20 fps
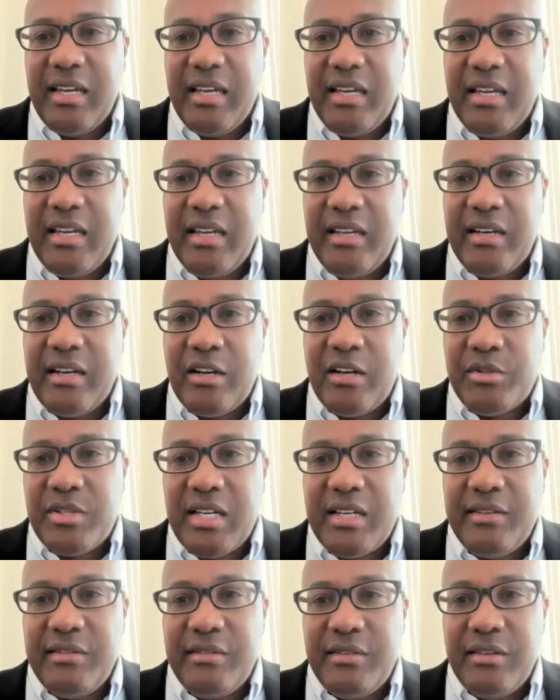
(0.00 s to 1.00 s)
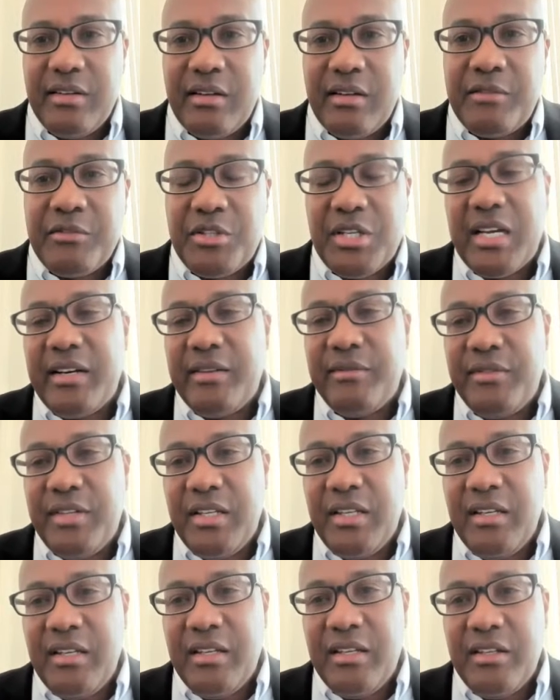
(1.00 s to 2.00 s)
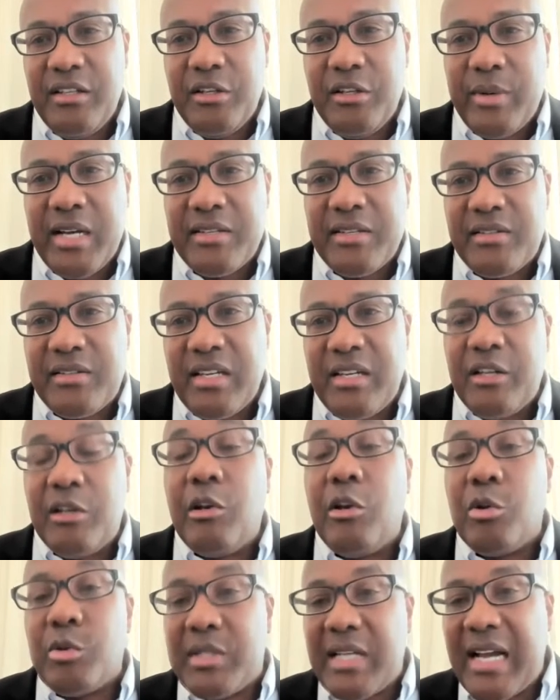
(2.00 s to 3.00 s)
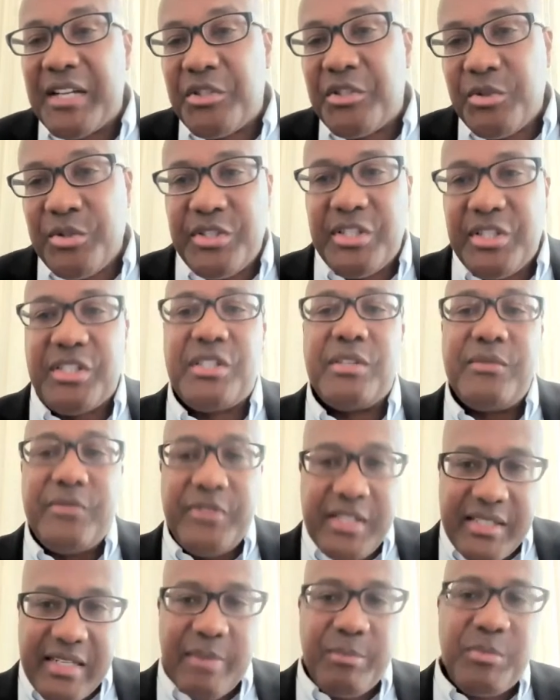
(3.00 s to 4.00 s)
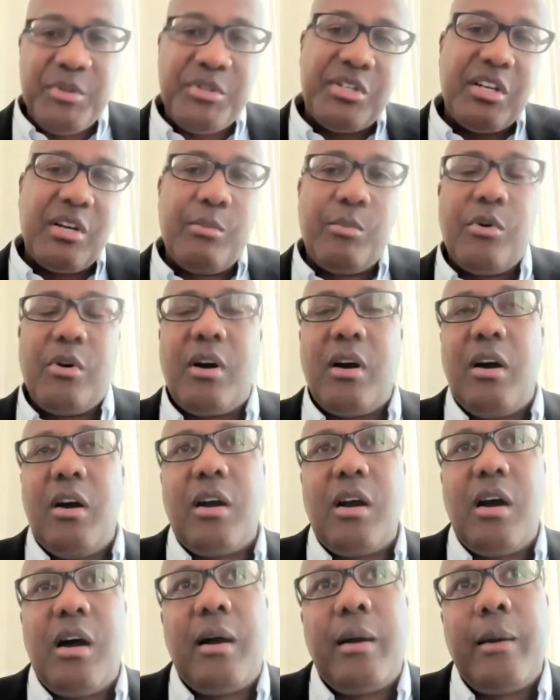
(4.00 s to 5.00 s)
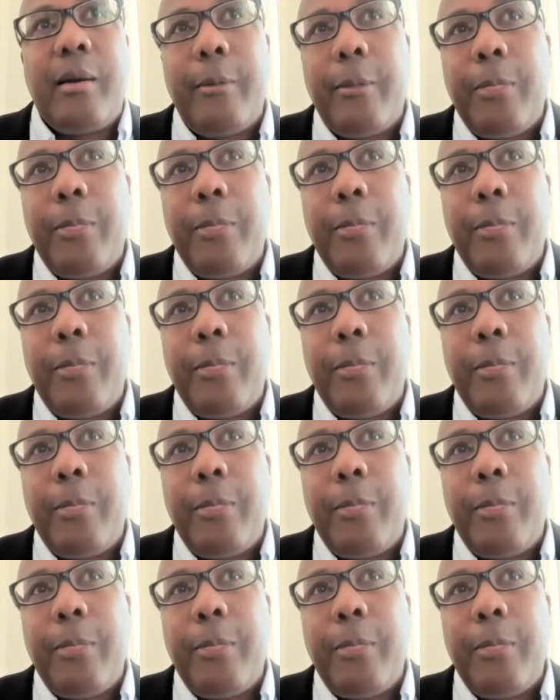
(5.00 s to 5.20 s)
in outside of the US in a low tax jurisdiction, for example, Singapore or Hong Kong,